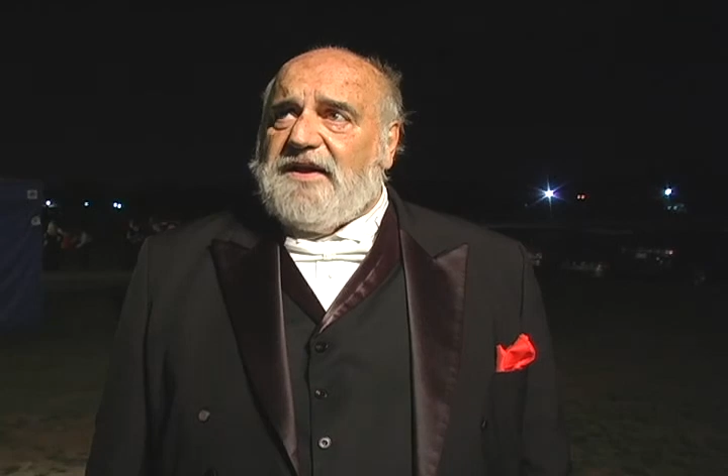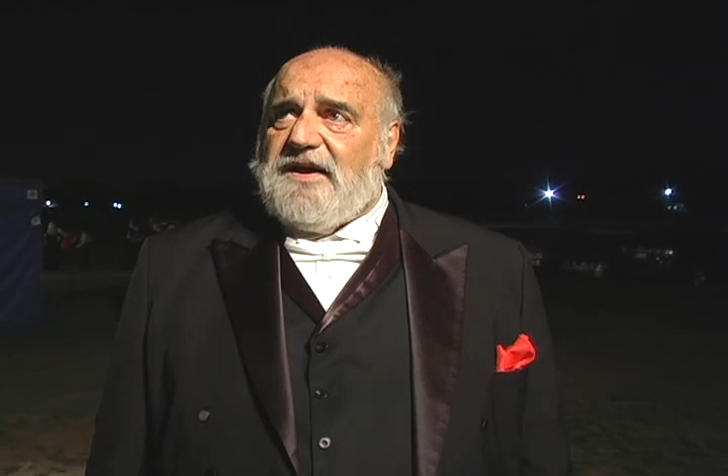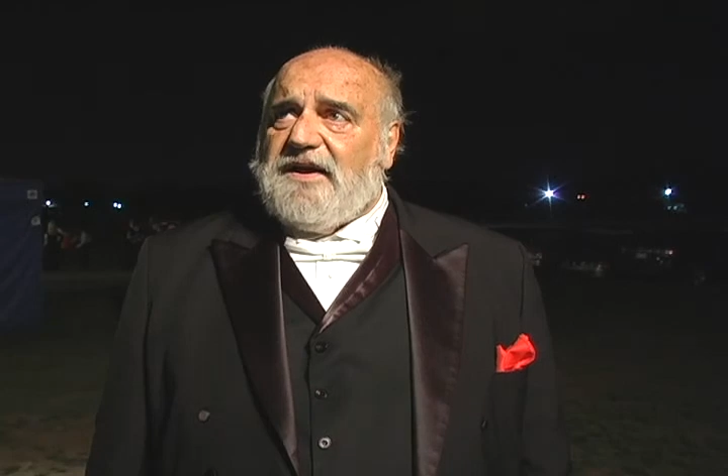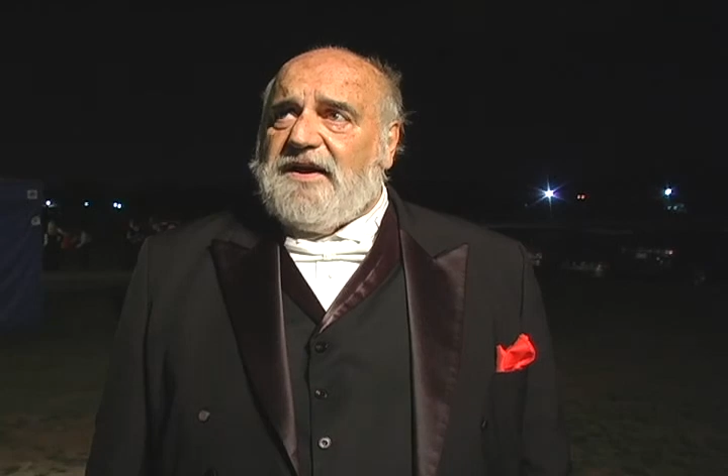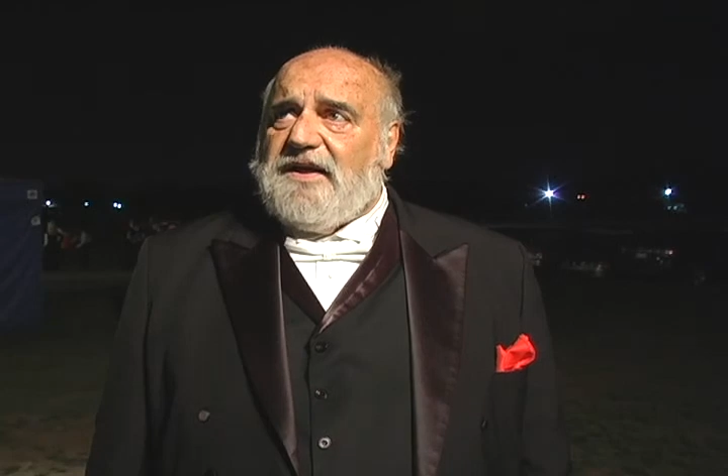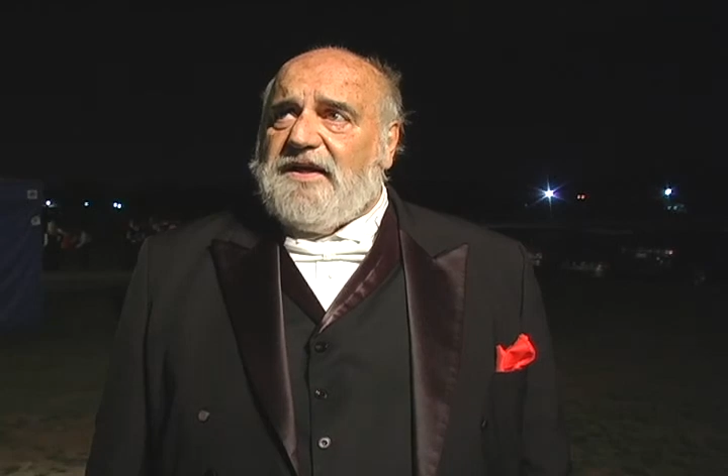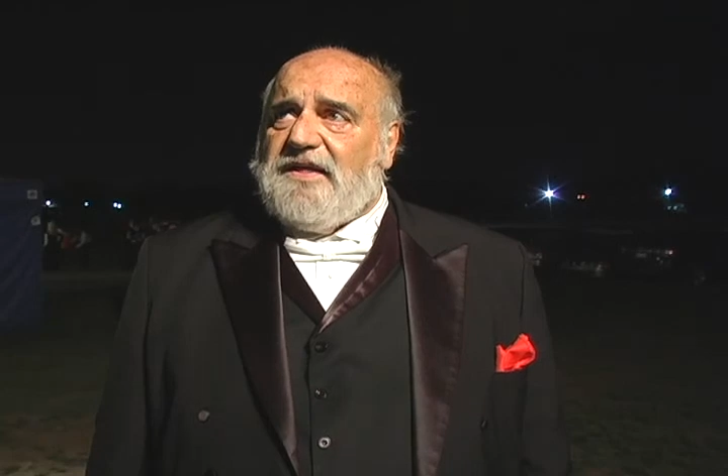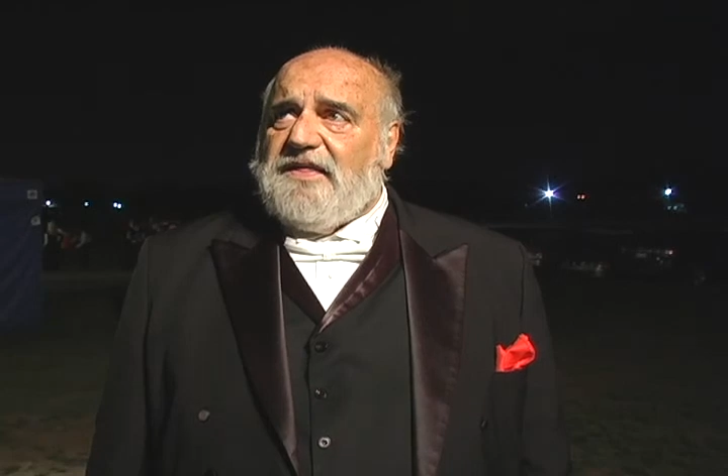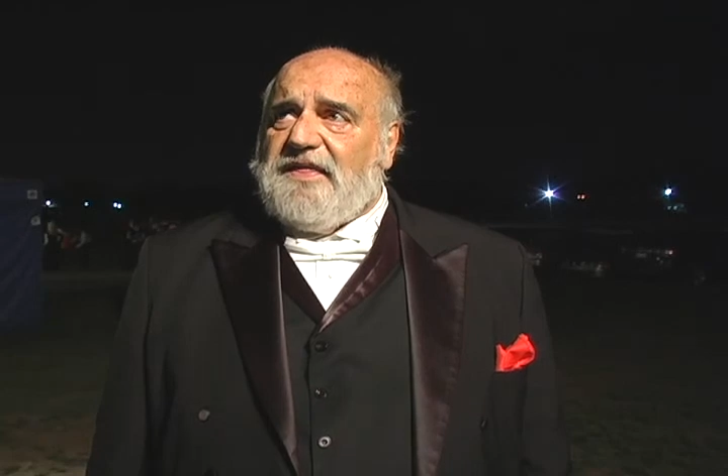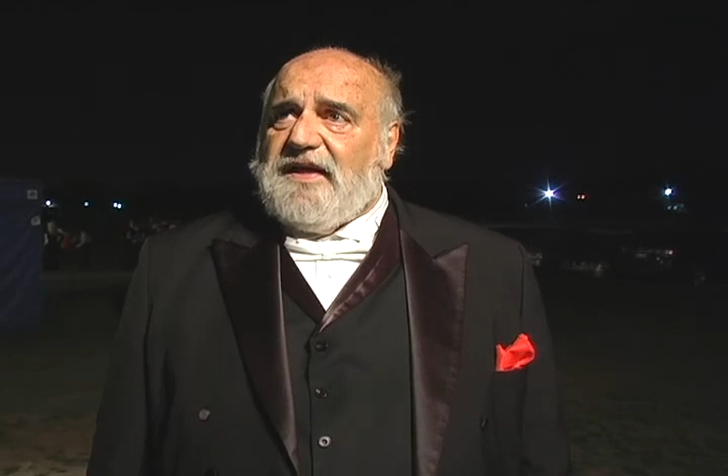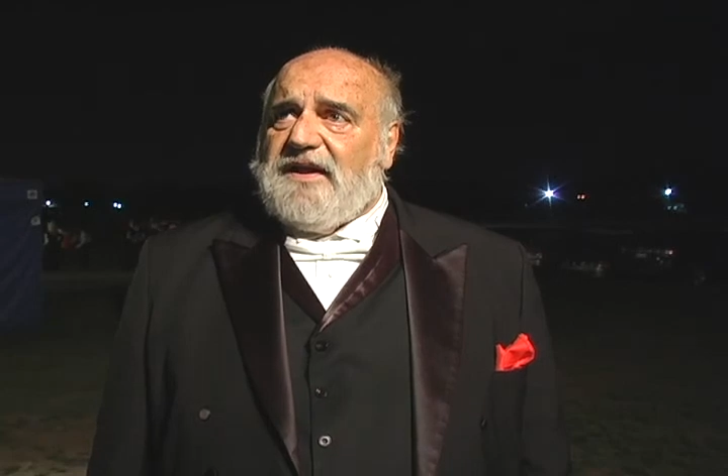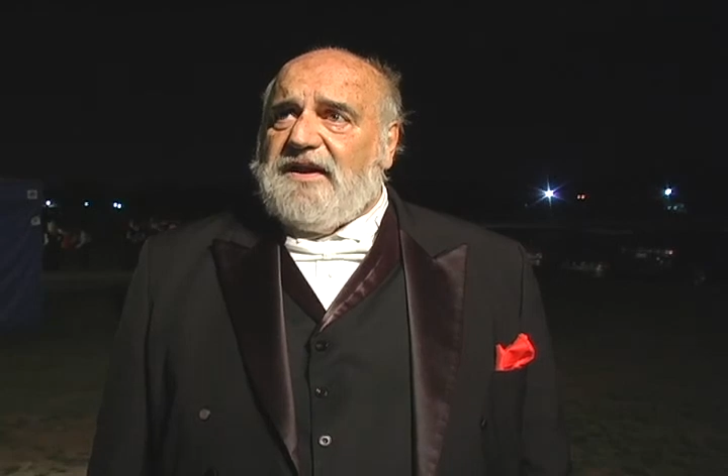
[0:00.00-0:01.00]
uh,
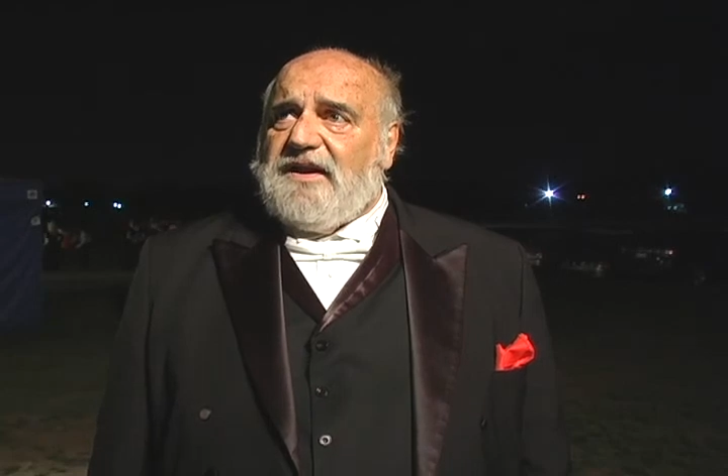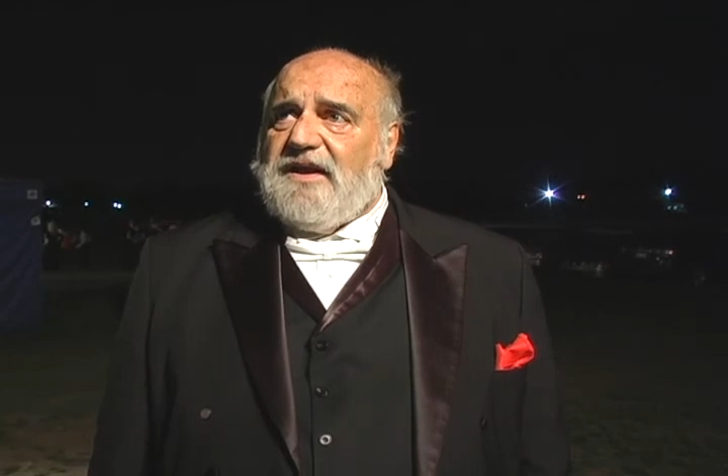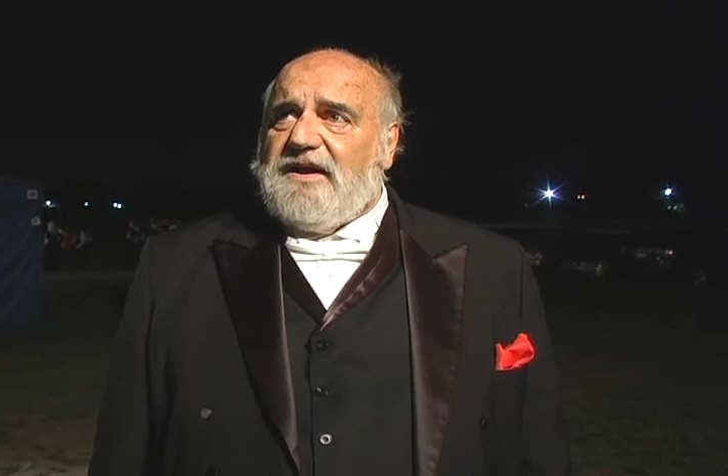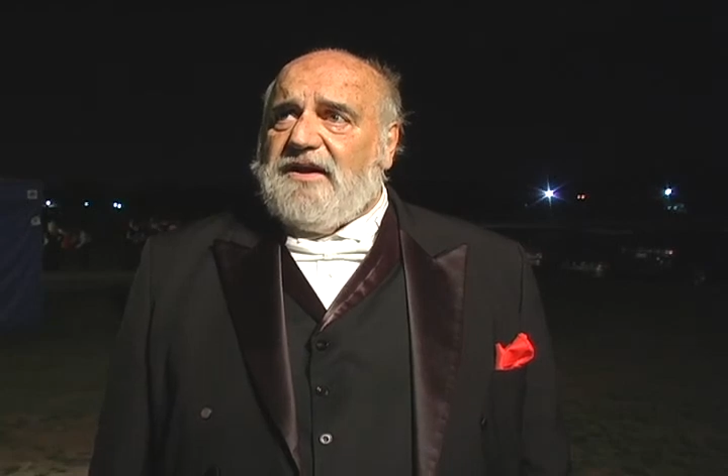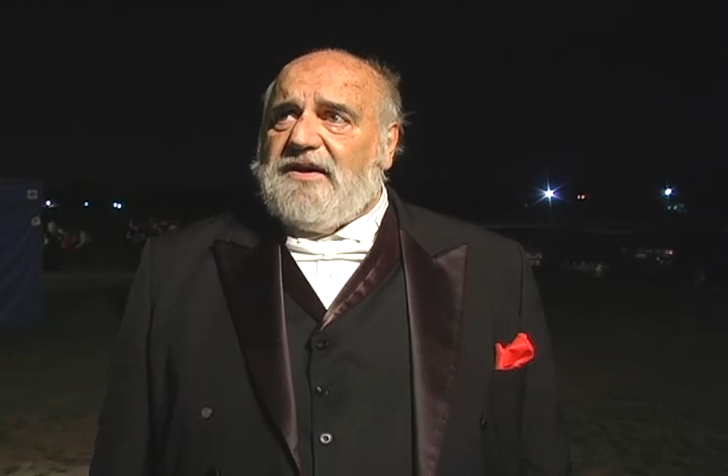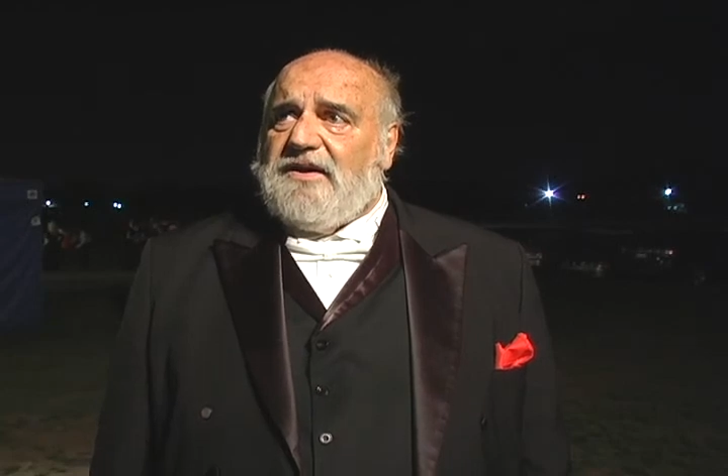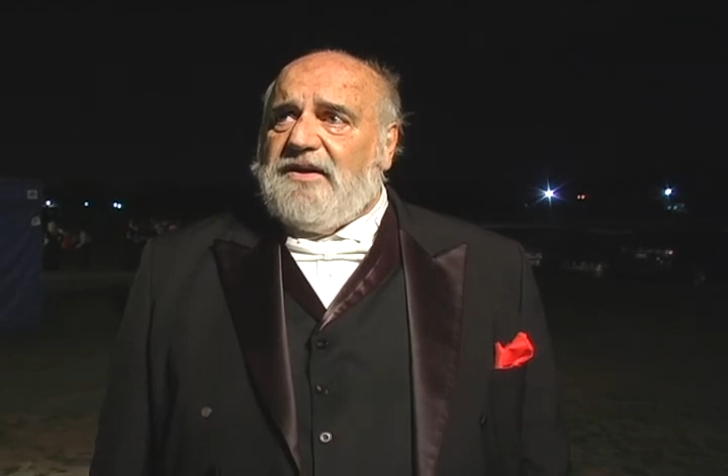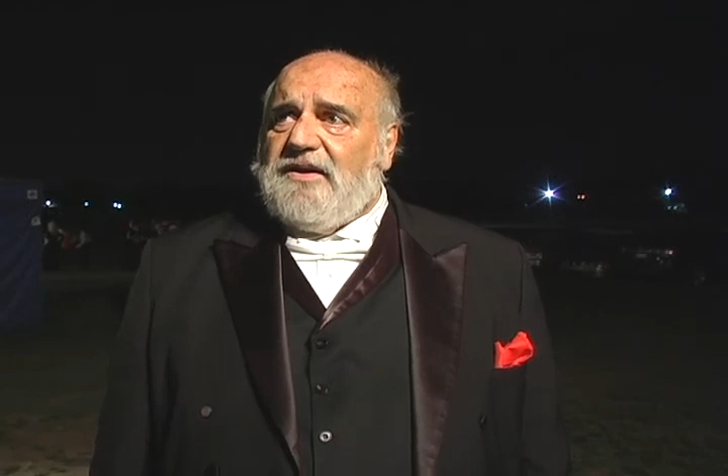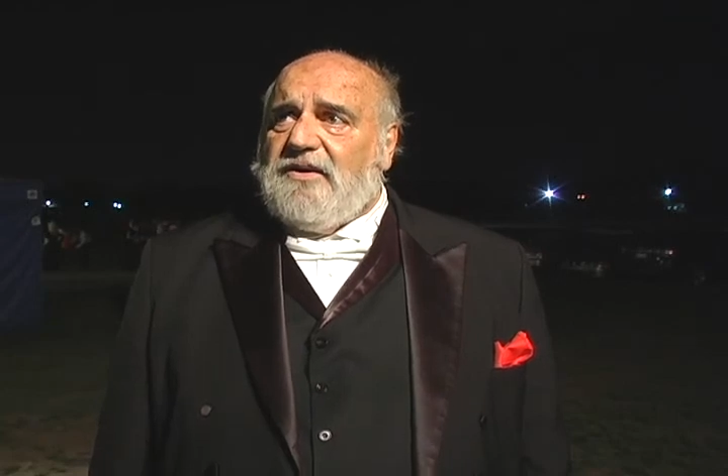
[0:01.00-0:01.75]
then uh,